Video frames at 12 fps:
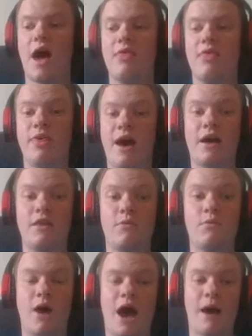than
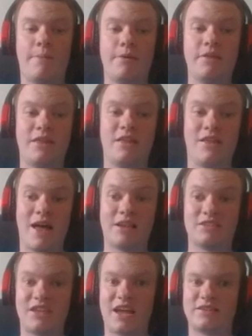what happened in the
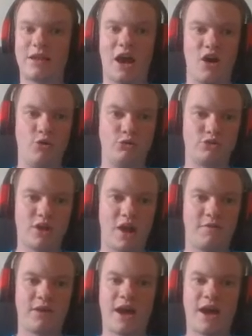last test at Old Trafford.